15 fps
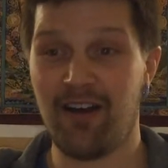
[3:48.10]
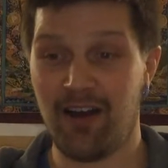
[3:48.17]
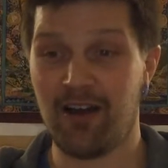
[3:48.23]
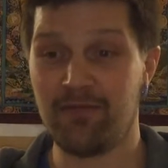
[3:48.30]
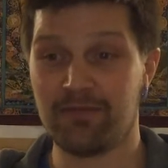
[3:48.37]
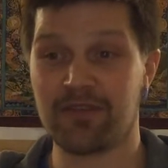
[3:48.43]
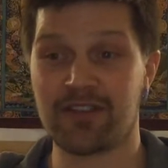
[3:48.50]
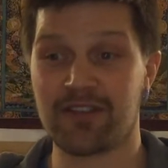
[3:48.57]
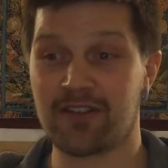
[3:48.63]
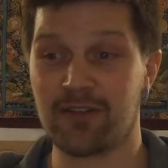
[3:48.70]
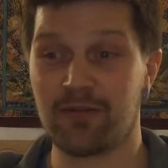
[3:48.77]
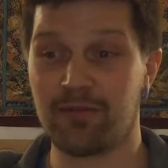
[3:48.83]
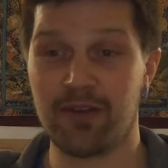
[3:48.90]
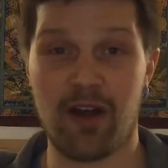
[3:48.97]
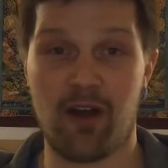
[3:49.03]

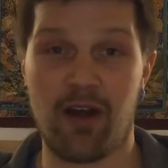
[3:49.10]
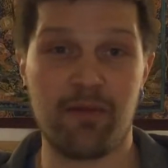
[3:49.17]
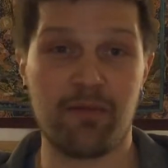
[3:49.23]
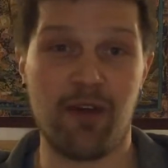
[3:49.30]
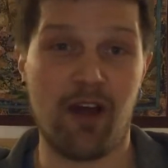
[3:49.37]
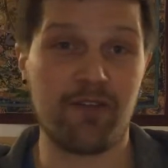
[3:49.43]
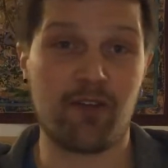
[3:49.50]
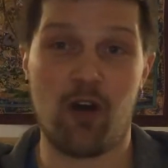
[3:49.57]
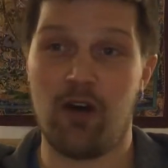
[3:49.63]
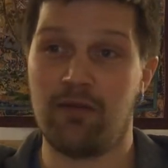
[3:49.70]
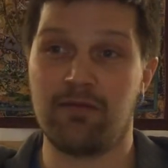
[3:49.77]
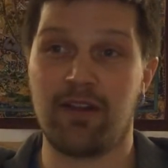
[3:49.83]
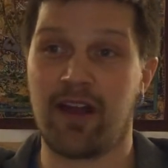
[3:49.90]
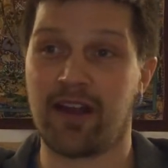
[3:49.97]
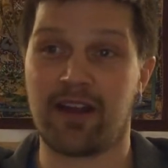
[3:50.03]
I've
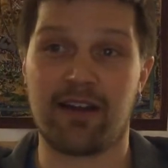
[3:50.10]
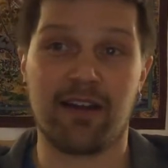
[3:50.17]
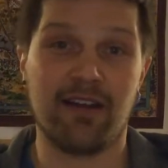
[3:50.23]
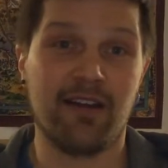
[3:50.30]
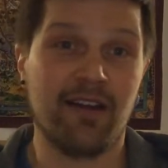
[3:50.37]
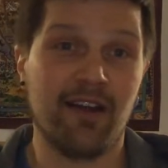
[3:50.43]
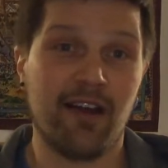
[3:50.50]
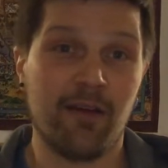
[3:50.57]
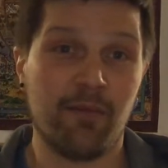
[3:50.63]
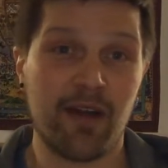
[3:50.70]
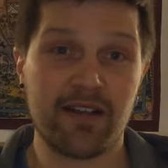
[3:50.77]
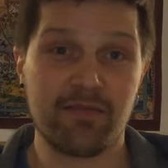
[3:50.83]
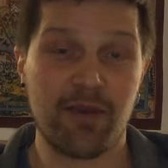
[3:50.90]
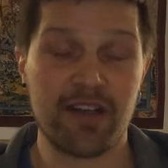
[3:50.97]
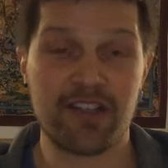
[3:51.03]
got like
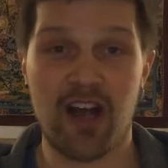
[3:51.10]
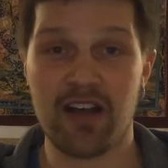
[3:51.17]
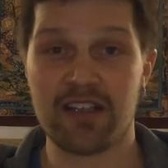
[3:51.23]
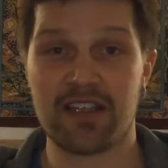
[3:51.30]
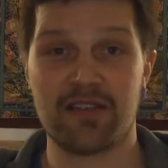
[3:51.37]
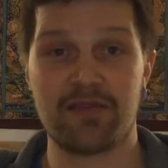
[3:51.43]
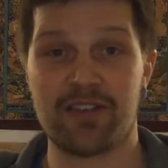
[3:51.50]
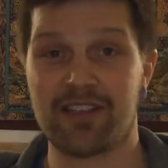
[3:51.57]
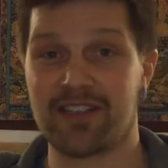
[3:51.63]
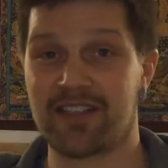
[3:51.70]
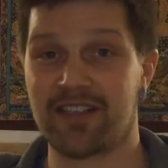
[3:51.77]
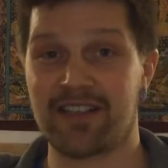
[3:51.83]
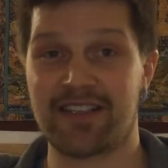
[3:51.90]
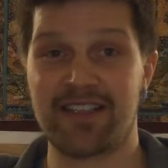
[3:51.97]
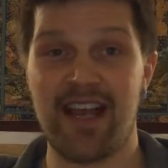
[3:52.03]
my chances of
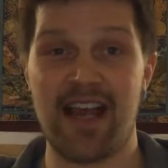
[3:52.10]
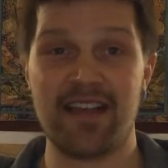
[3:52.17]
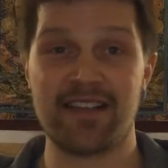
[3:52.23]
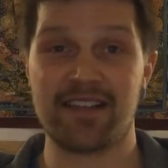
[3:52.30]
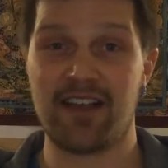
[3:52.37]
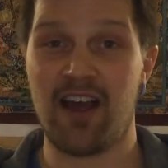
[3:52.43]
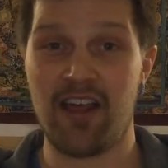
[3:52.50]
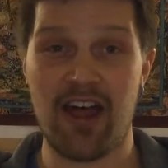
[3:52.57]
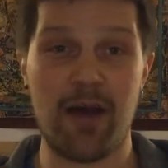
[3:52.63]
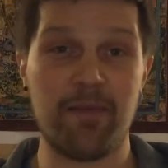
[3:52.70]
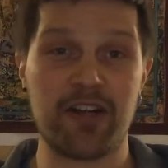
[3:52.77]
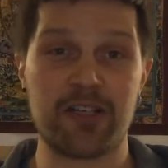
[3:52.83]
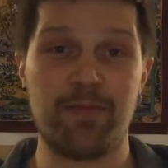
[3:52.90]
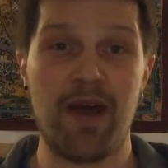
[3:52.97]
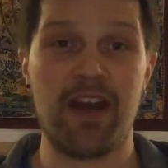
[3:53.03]
success are that
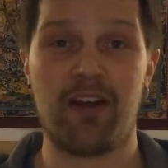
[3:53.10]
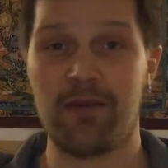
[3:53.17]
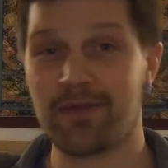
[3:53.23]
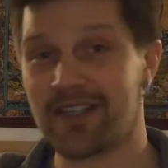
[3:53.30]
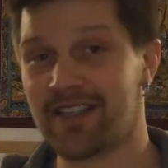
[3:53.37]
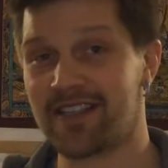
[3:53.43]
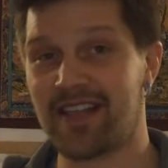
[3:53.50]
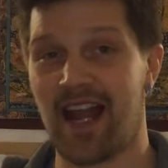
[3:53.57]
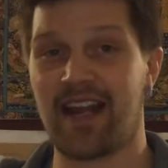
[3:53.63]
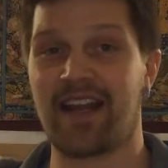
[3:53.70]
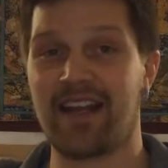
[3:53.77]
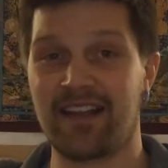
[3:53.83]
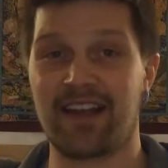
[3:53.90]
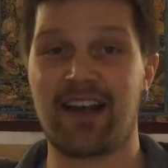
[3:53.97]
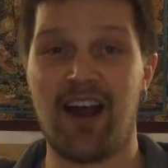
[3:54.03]
much better. I'm
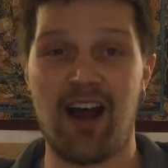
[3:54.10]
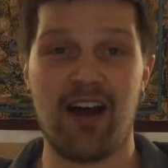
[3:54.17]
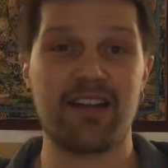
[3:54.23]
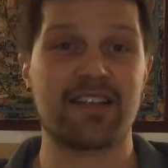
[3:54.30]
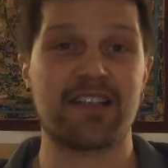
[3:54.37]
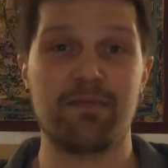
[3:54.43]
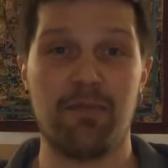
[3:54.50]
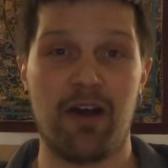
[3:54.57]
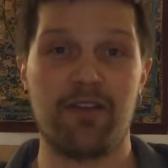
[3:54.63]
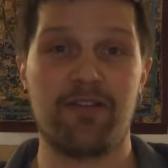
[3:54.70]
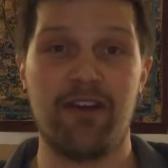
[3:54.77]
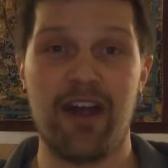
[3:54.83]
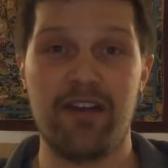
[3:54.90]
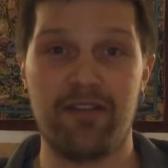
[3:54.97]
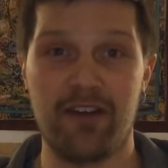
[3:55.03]
stacking the cards in my
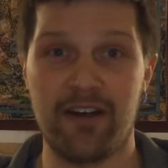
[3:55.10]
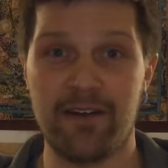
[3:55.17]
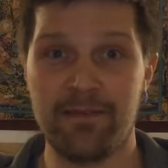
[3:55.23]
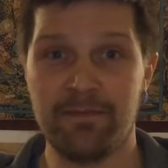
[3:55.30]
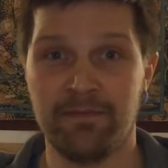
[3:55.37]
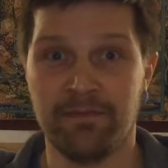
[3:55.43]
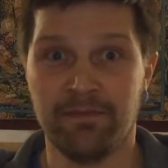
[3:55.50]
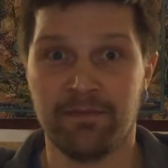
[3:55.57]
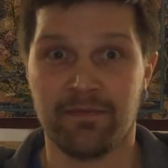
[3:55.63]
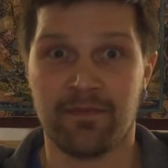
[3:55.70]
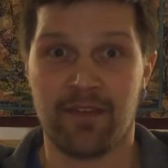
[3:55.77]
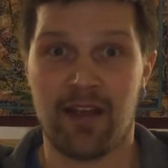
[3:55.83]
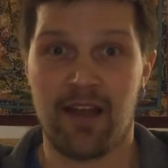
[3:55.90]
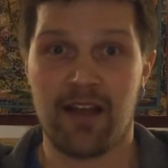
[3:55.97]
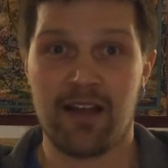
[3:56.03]
favour.
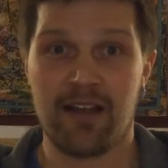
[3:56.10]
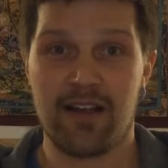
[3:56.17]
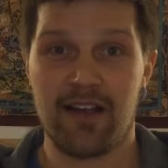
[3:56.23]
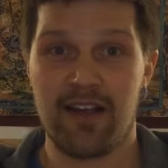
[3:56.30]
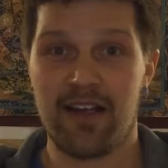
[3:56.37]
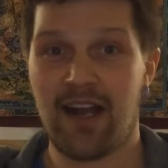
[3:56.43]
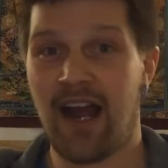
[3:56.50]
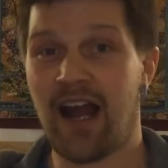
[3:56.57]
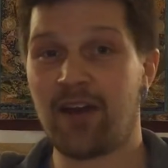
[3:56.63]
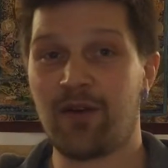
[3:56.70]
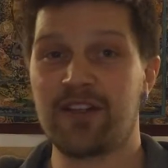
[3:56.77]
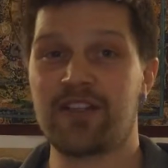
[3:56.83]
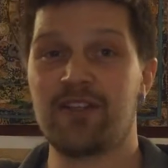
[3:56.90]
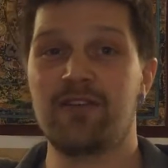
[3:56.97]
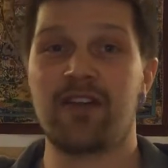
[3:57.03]
Now, how do
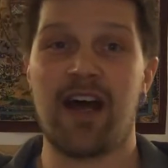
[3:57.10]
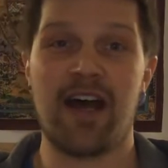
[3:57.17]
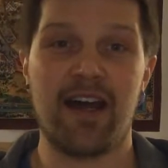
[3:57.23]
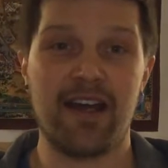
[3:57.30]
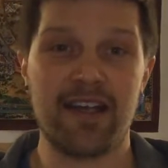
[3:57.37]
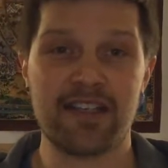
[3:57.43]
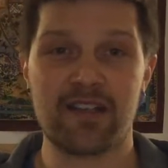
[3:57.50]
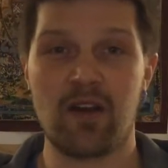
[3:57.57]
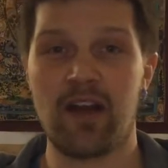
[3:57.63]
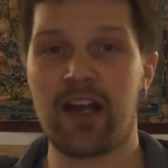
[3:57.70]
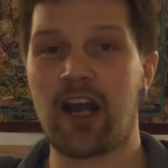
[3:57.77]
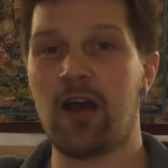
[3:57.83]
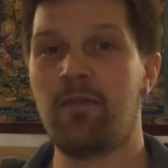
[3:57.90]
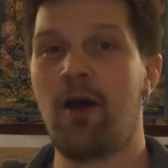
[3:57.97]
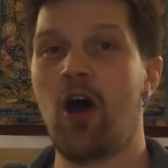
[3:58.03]
I do that? It's not
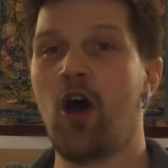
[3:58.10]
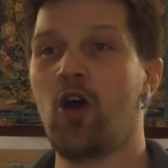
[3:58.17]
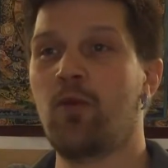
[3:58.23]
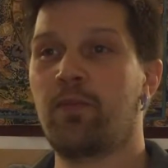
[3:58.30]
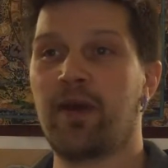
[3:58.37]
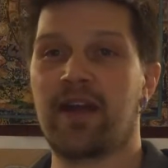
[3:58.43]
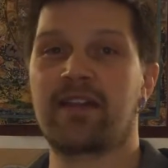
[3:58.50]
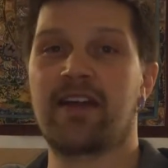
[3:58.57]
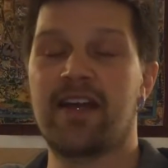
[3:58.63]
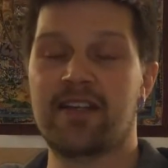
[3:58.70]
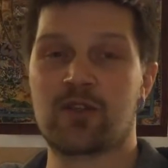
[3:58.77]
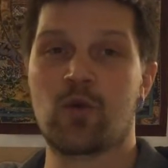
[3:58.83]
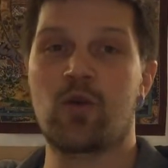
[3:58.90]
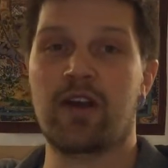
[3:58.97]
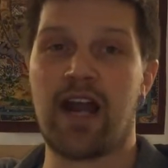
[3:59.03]
like I'm hoping that
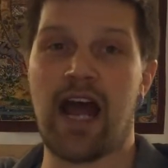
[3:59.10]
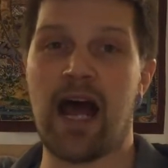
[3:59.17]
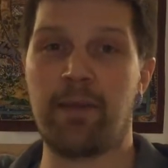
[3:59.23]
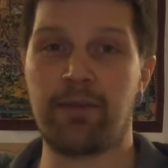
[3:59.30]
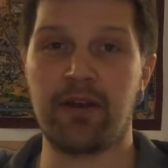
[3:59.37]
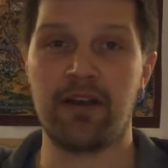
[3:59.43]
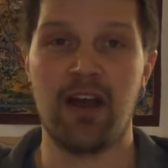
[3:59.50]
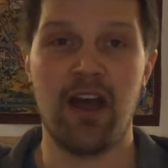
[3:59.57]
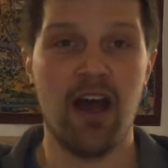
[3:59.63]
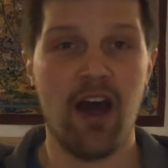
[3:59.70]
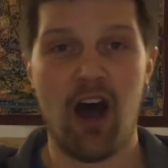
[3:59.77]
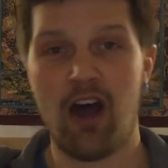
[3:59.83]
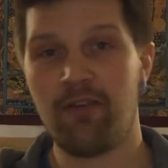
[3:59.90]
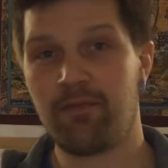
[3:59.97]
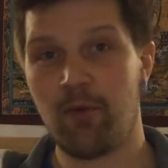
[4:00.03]
it's all going to happen.
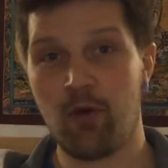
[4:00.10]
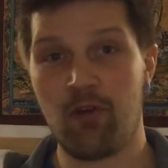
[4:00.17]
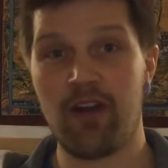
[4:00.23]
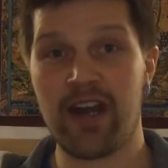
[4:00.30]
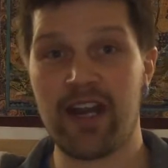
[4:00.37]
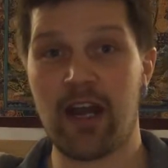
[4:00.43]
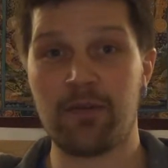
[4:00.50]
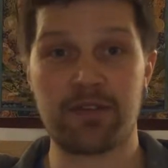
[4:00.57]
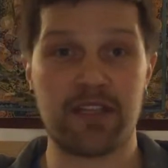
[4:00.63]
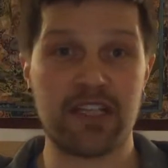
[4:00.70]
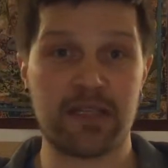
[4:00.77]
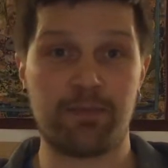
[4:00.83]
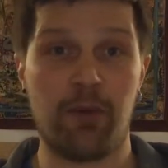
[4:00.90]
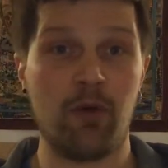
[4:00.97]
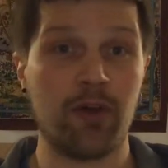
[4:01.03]
I've already, up to
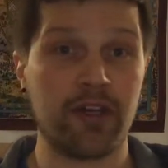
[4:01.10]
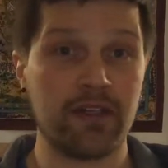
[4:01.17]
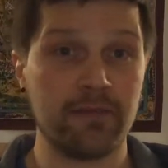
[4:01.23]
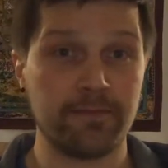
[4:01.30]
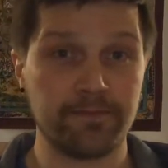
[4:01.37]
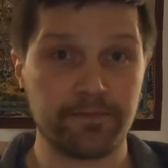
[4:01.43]
this point,